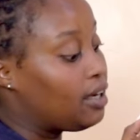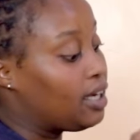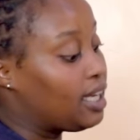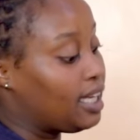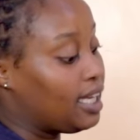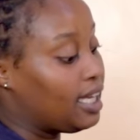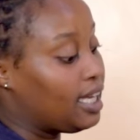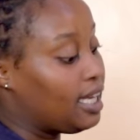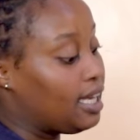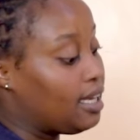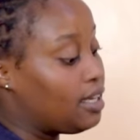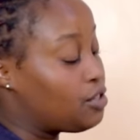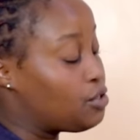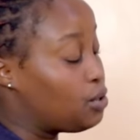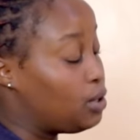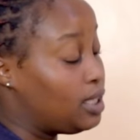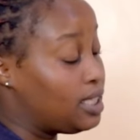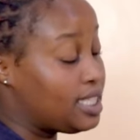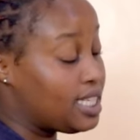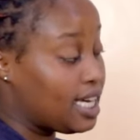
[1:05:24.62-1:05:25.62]

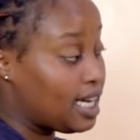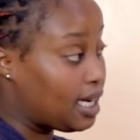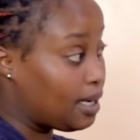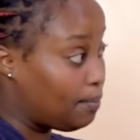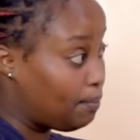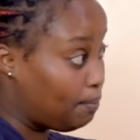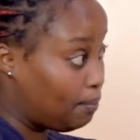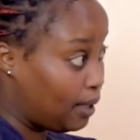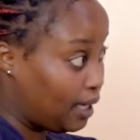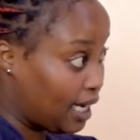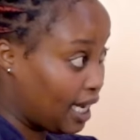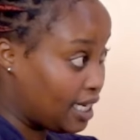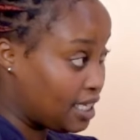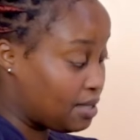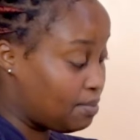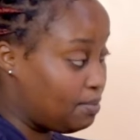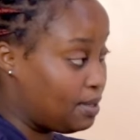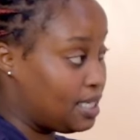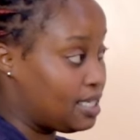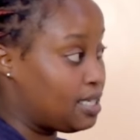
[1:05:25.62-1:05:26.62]
take
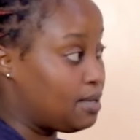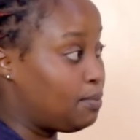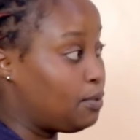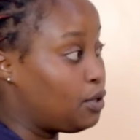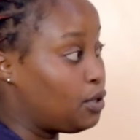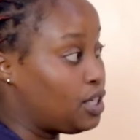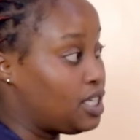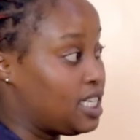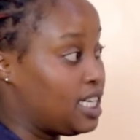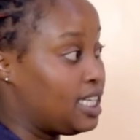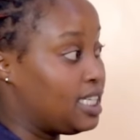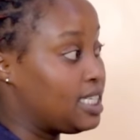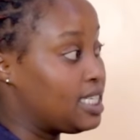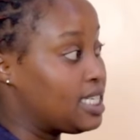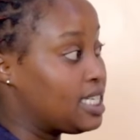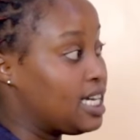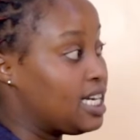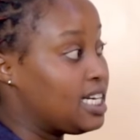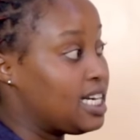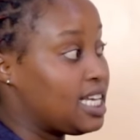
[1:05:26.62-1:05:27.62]
plant-based
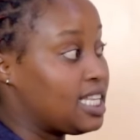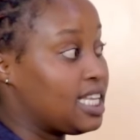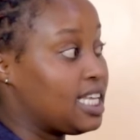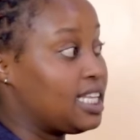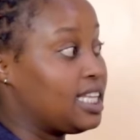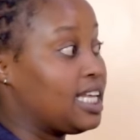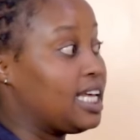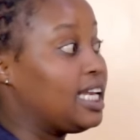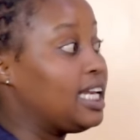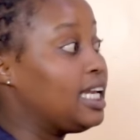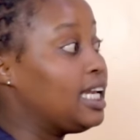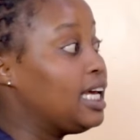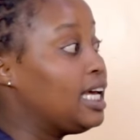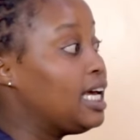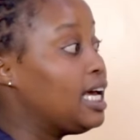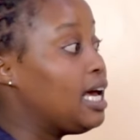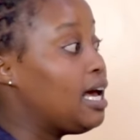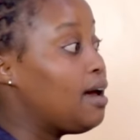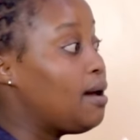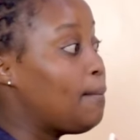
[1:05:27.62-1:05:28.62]
proteins rather than
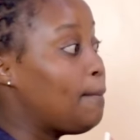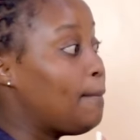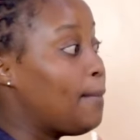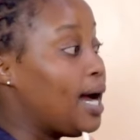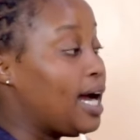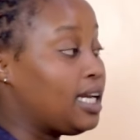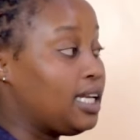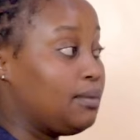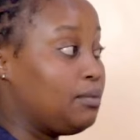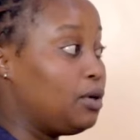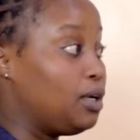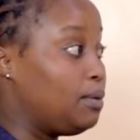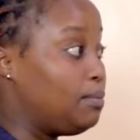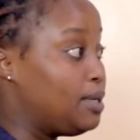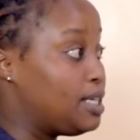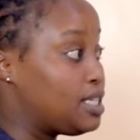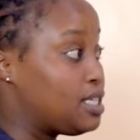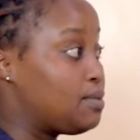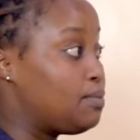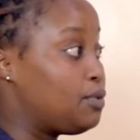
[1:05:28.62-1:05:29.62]

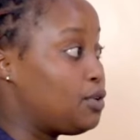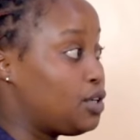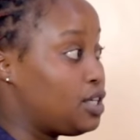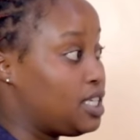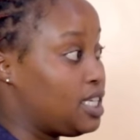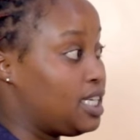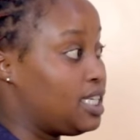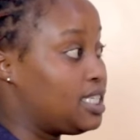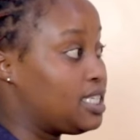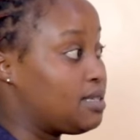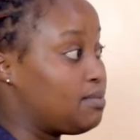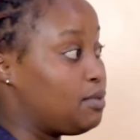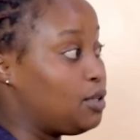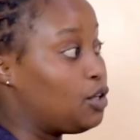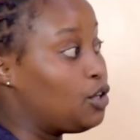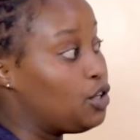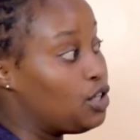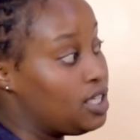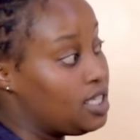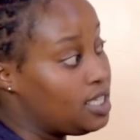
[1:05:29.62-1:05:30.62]
animal-based proteins,
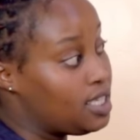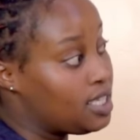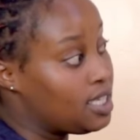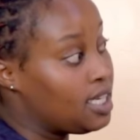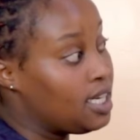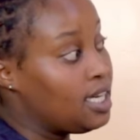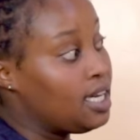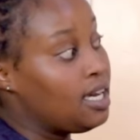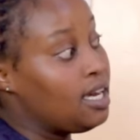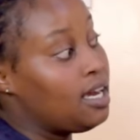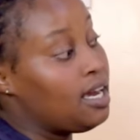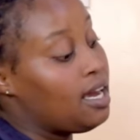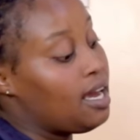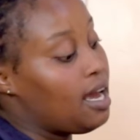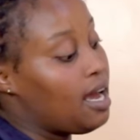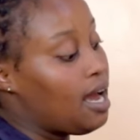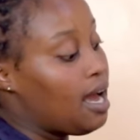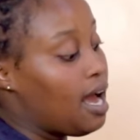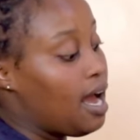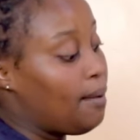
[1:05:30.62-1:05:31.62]
because
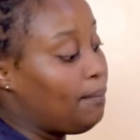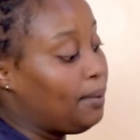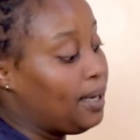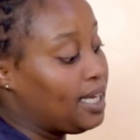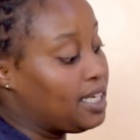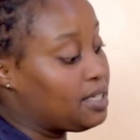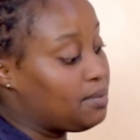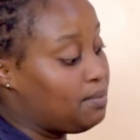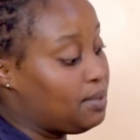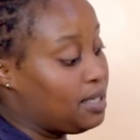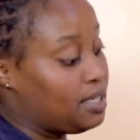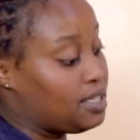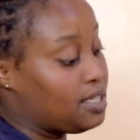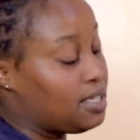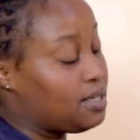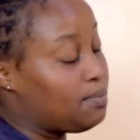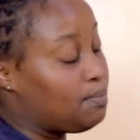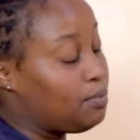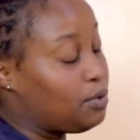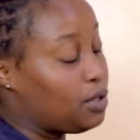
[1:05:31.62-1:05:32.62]

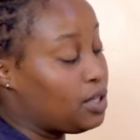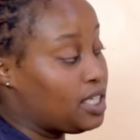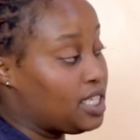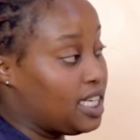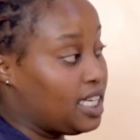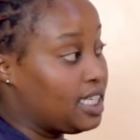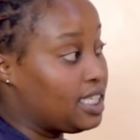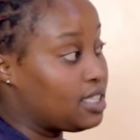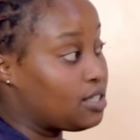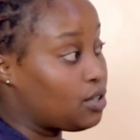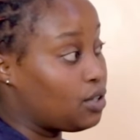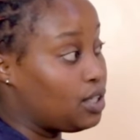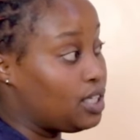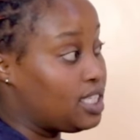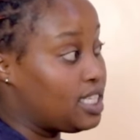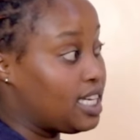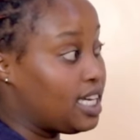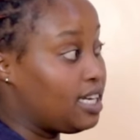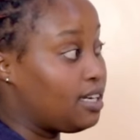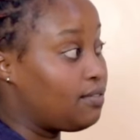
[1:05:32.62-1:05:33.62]
plant-based proteins
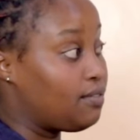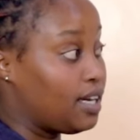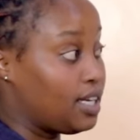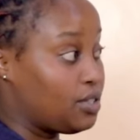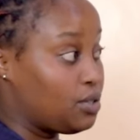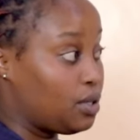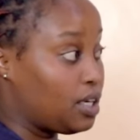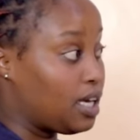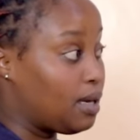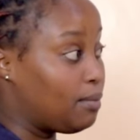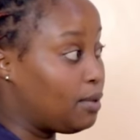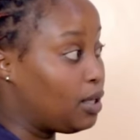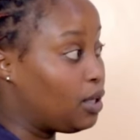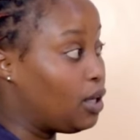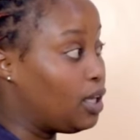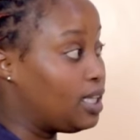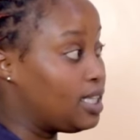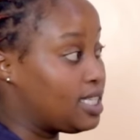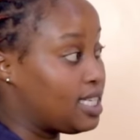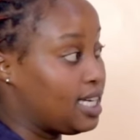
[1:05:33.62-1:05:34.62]
contain
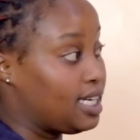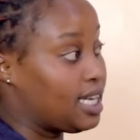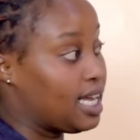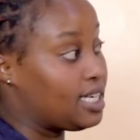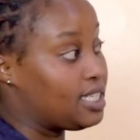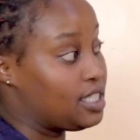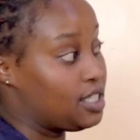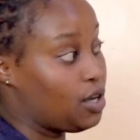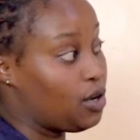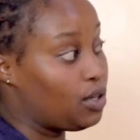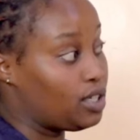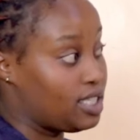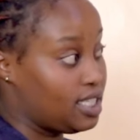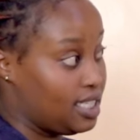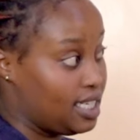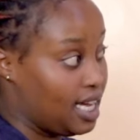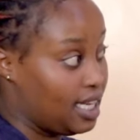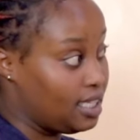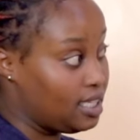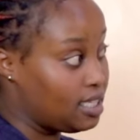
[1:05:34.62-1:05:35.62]
phytochemicals and
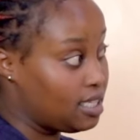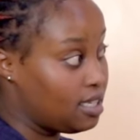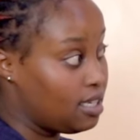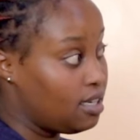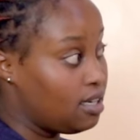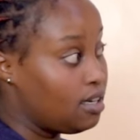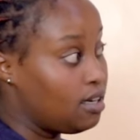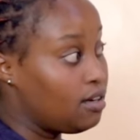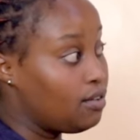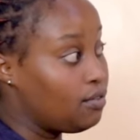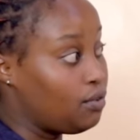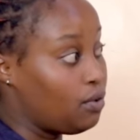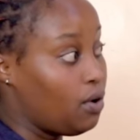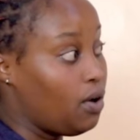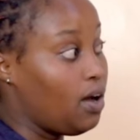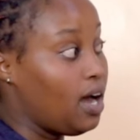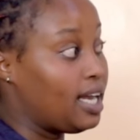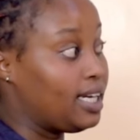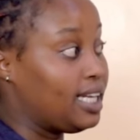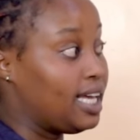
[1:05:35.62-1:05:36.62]
antioxidants
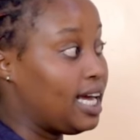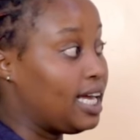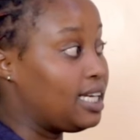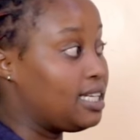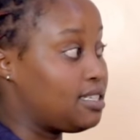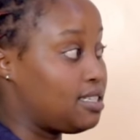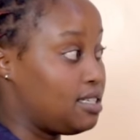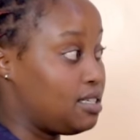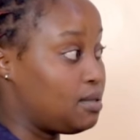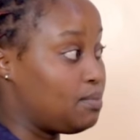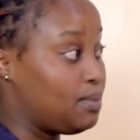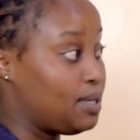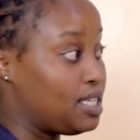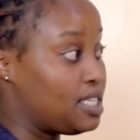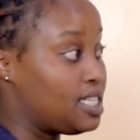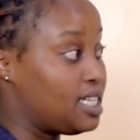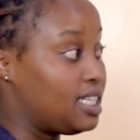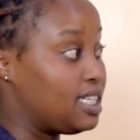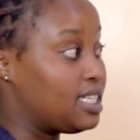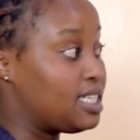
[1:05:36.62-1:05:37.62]
for a dialysis
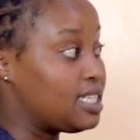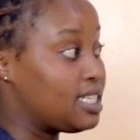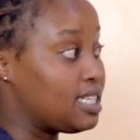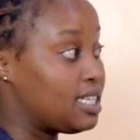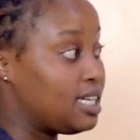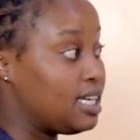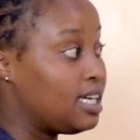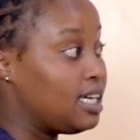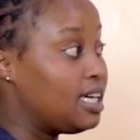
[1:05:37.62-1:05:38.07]
patient.